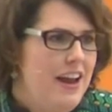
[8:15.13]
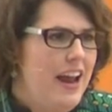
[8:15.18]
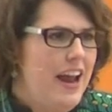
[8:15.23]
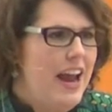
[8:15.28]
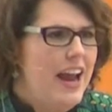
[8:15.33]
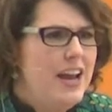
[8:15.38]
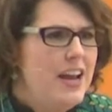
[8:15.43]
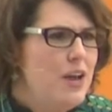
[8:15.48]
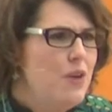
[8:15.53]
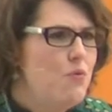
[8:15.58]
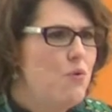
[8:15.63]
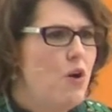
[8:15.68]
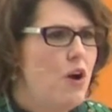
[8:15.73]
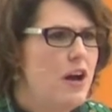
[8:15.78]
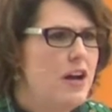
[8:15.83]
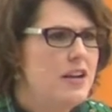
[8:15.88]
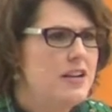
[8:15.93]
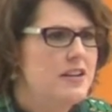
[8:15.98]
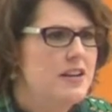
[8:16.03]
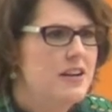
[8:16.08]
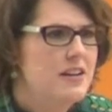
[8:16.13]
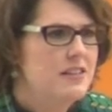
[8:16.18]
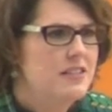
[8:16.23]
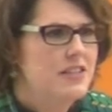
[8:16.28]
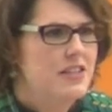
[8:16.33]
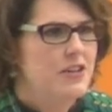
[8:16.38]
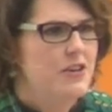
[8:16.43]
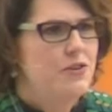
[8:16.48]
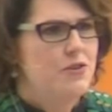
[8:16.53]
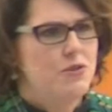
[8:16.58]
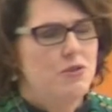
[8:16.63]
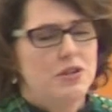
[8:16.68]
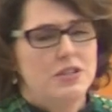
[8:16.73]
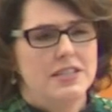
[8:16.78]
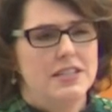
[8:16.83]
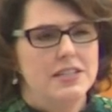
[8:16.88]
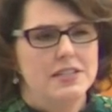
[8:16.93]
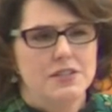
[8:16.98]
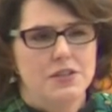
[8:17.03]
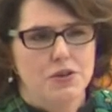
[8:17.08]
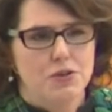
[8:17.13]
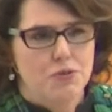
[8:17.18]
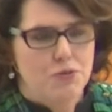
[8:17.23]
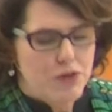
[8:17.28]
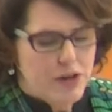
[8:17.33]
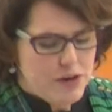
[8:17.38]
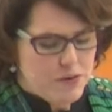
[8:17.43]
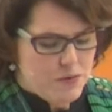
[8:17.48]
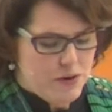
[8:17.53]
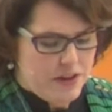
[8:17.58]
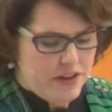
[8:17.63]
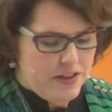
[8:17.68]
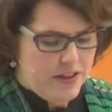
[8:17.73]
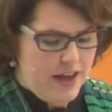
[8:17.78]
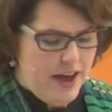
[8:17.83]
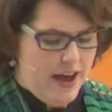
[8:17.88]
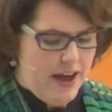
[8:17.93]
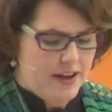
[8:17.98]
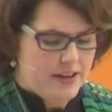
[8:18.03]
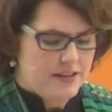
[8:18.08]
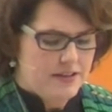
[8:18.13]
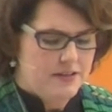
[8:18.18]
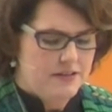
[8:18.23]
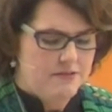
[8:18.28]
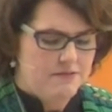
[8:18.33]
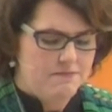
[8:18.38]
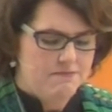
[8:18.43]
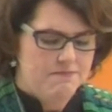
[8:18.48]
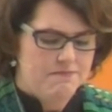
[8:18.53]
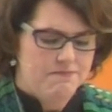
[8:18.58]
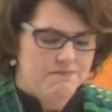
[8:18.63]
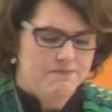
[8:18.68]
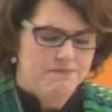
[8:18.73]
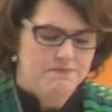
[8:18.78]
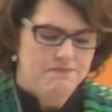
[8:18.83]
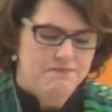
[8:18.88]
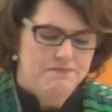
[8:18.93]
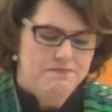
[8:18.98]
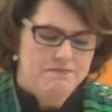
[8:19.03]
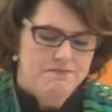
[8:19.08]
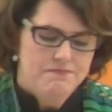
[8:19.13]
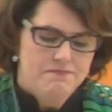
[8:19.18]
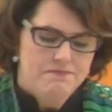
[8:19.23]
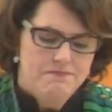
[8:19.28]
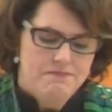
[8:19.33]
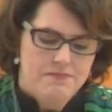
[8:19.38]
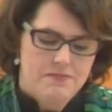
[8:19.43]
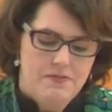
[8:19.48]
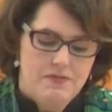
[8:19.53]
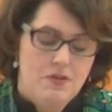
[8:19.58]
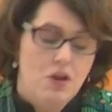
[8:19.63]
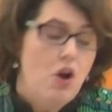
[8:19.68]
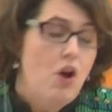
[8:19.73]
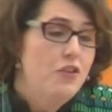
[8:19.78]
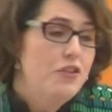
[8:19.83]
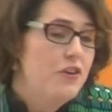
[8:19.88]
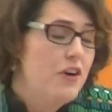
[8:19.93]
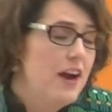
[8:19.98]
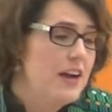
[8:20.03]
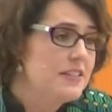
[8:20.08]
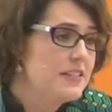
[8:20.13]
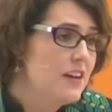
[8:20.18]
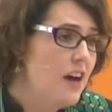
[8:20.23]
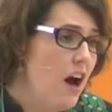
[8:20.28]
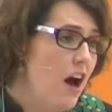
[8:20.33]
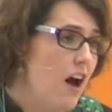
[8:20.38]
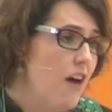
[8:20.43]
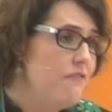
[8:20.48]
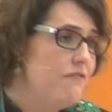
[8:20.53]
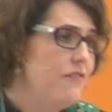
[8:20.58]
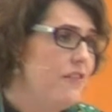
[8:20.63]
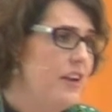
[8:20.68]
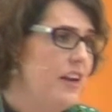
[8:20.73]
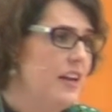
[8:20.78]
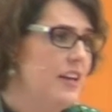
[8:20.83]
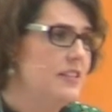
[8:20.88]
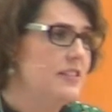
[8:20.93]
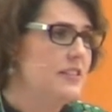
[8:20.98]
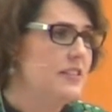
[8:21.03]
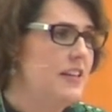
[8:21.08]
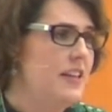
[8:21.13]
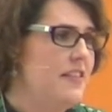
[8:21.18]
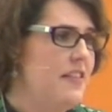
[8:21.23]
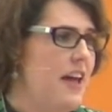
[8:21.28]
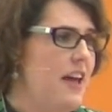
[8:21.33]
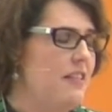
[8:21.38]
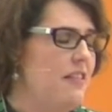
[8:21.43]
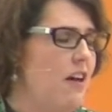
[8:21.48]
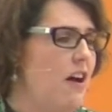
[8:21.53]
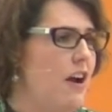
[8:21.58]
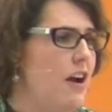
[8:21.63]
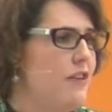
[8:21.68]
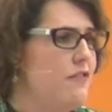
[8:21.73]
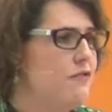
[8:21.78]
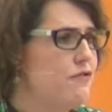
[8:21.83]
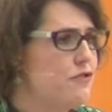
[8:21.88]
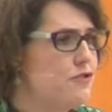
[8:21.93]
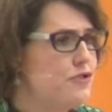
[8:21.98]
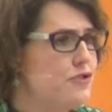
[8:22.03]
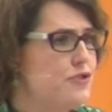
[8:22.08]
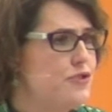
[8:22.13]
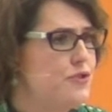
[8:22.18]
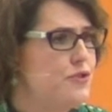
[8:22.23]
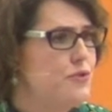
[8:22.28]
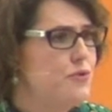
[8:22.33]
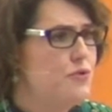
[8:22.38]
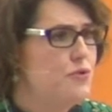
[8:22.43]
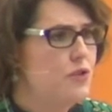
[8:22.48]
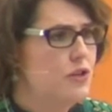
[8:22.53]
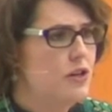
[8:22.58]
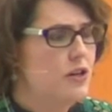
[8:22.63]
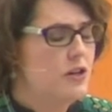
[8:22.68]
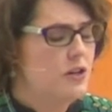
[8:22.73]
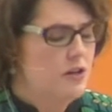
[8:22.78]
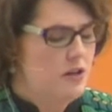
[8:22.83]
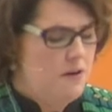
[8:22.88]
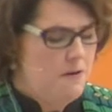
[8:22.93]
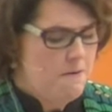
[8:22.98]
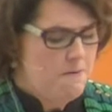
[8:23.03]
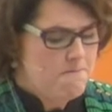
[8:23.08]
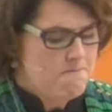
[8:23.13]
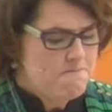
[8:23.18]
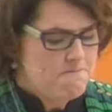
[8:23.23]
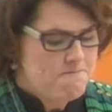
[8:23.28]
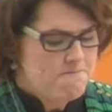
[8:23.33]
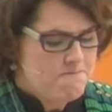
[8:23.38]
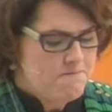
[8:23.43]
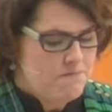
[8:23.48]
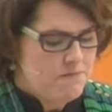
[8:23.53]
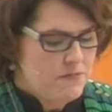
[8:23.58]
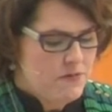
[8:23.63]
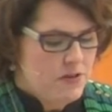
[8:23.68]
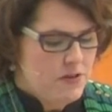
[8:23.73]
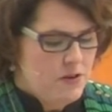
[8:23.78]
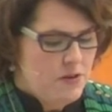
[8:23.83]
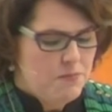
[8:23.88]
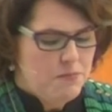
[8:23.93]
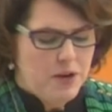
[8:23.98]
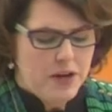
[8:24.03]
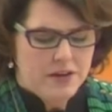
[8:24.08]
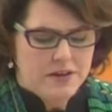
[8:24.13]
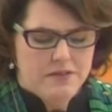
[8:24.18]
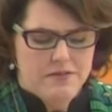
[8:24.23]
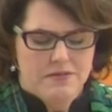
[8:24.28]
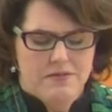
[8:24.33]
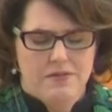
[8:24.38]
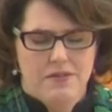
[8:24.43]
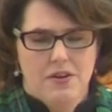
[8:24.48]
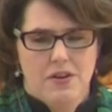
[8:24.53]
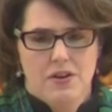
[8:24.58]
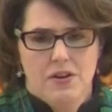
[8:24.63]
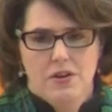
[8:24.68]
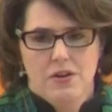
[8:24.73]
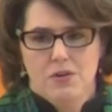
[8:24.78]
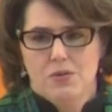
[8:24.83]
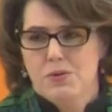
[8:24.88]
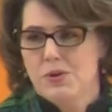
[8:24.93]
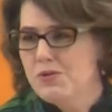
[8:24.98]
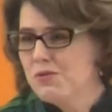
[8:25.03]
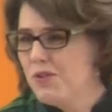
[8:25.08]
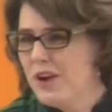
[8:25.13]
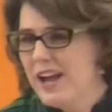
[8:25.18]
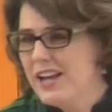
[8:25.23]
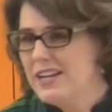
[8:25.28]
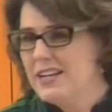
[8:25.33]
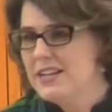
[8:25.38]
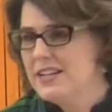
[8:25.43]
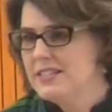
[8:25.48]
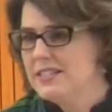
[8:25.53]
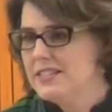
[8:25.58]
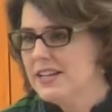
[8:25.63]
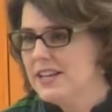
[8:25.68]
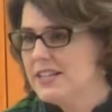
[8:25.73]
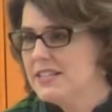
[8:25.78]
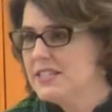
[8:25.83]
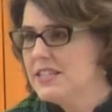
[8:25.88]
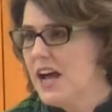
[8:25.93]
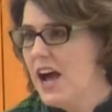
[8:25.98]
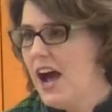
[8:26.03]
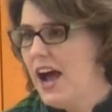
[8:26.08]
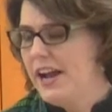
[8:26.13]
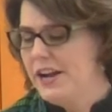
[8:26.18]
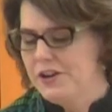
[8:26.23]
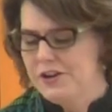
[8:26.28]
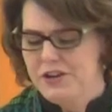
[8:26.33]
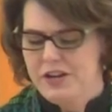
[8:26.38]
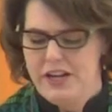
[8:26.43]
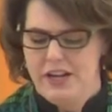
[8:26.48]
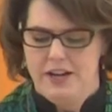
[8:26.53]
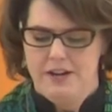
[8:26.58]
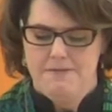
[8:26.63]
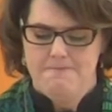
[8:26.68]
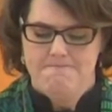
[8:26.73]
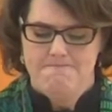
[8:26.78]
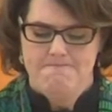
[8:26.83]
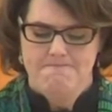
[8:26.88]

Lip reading: anyone to disagree with that. The author has confidence in that line for sure. But when read in its entirety,